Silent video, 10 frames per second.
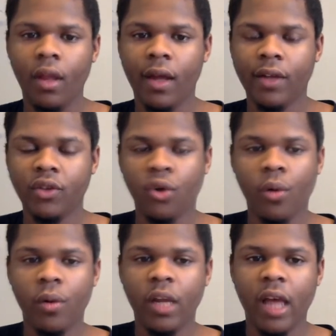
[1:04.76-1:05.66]
and showing
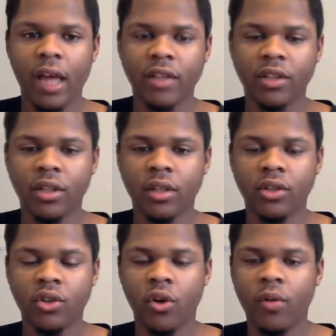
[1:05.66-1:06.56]
what he has to,
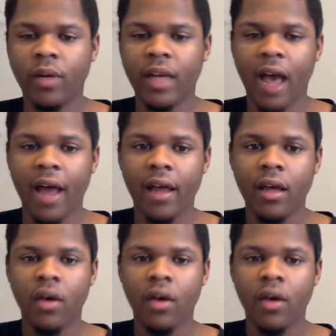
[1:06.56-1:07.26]
showing what he got.